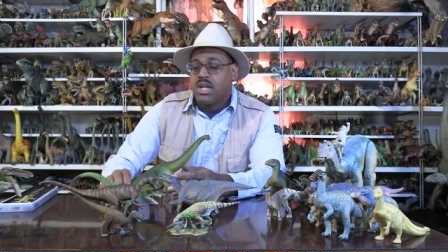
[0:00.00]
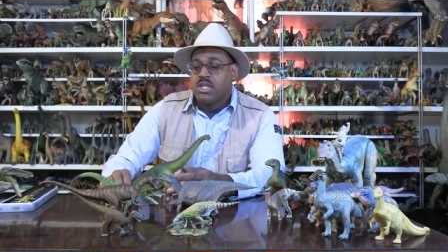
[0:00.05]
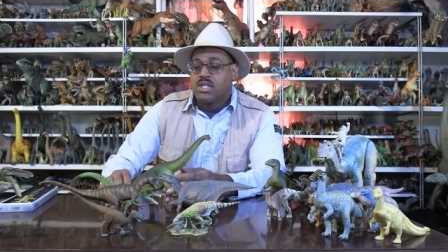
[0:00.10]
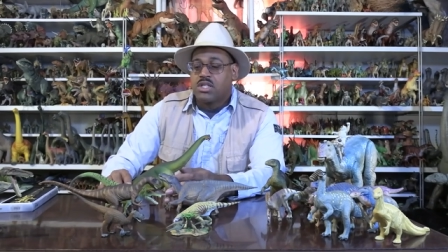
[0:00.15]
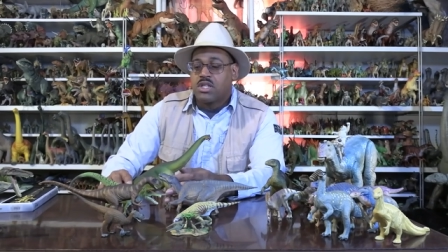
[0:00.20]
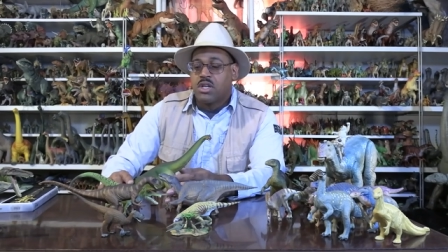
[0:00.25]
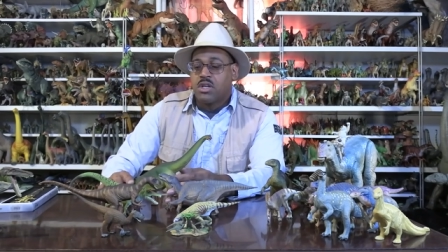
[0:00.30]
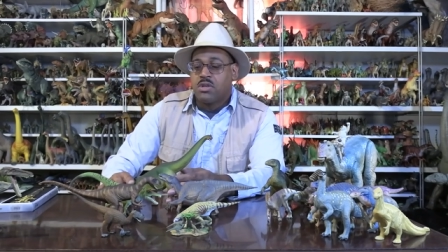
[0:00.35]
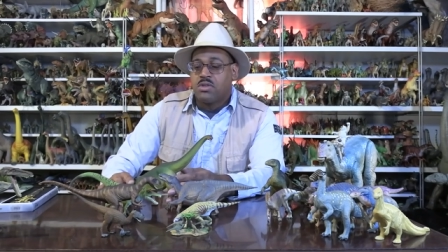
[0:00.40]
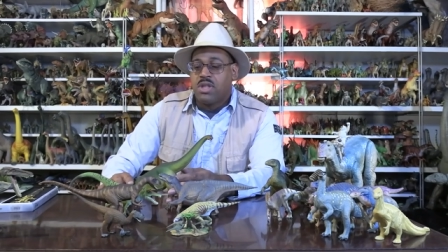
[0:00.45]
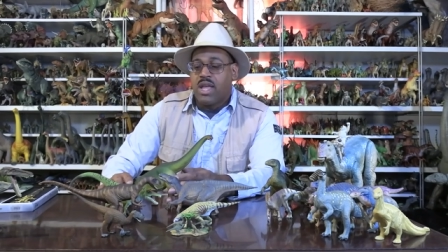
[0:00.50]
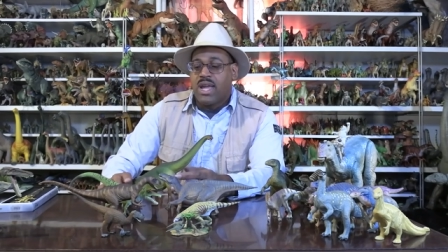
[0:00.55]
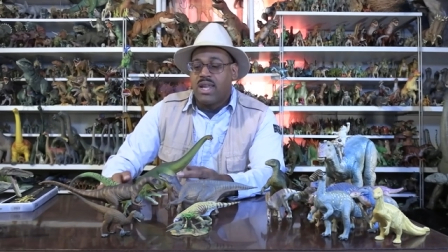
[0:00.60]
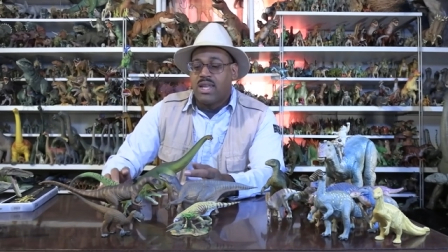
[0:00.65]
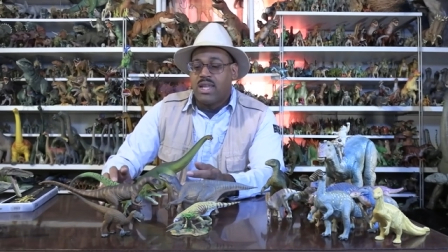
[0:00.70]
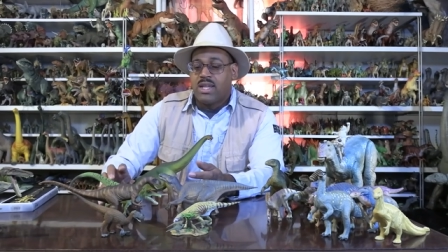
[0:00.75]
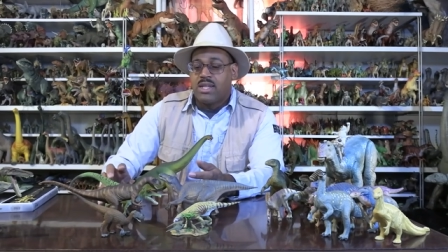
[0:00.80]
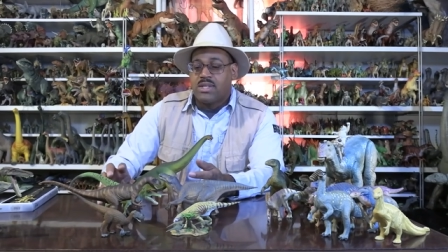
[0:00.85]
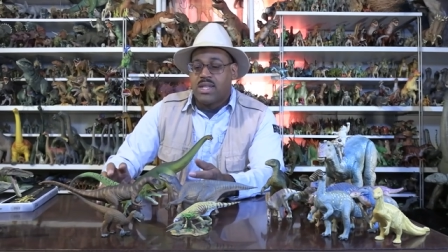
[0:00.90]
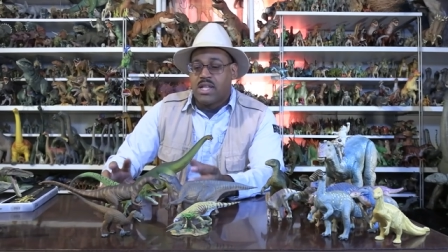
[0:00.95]
So the
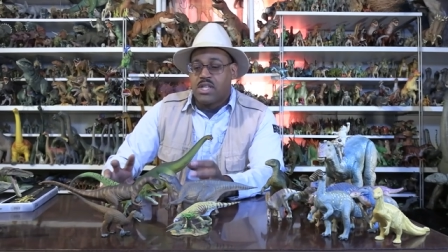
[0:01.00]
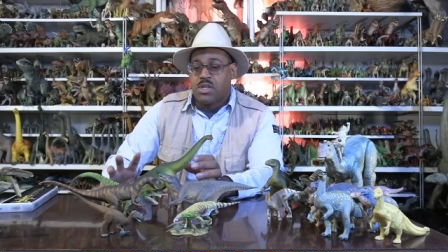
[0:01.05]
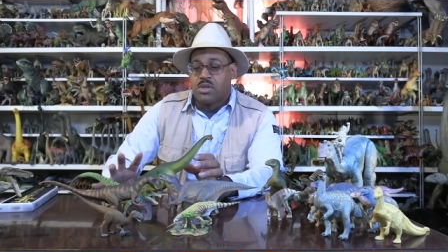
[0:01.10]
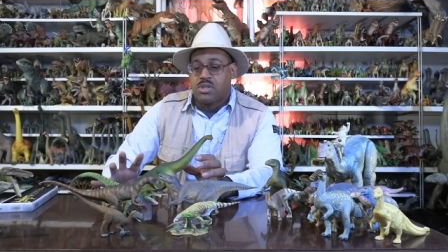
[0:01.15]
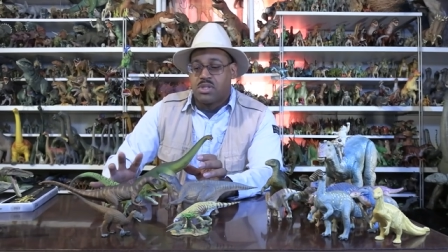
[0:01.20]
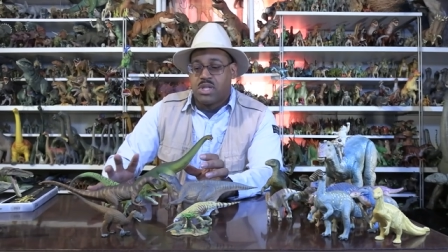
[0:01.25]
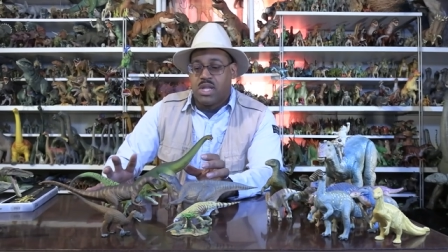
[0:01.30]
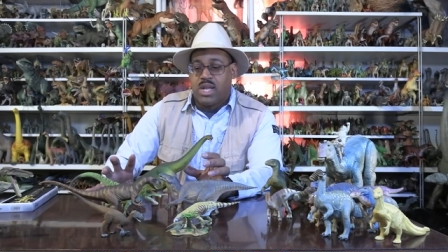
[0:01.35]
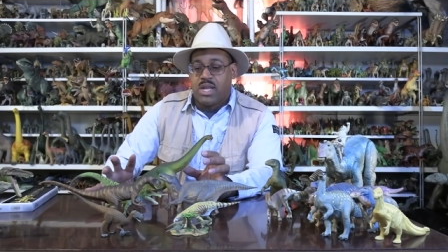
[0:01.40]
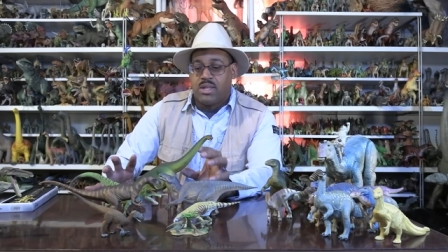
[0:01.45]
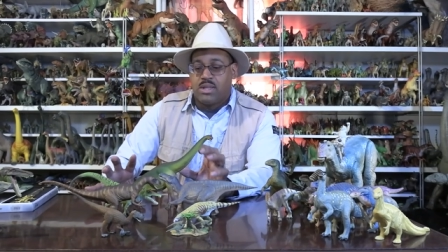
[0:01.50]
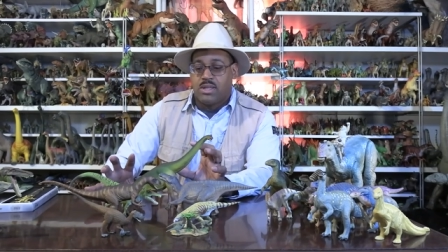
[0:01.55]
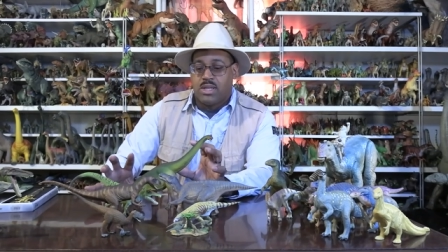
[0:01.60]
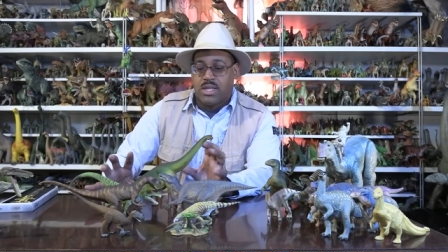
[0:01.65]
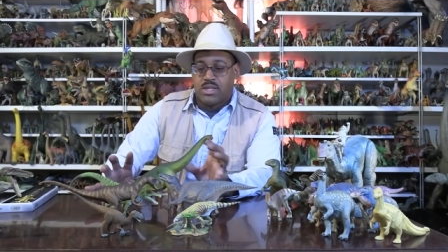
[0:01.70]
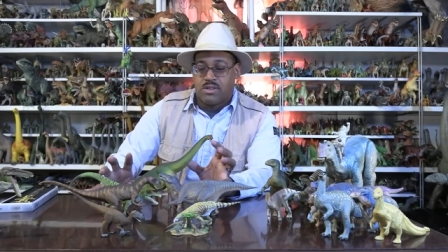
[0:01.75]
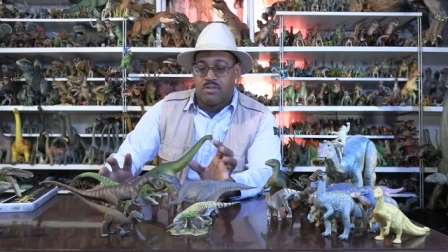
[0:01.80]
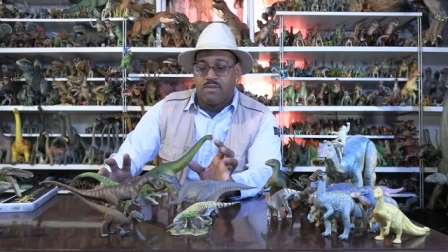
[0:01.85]
idea is that you're seeing its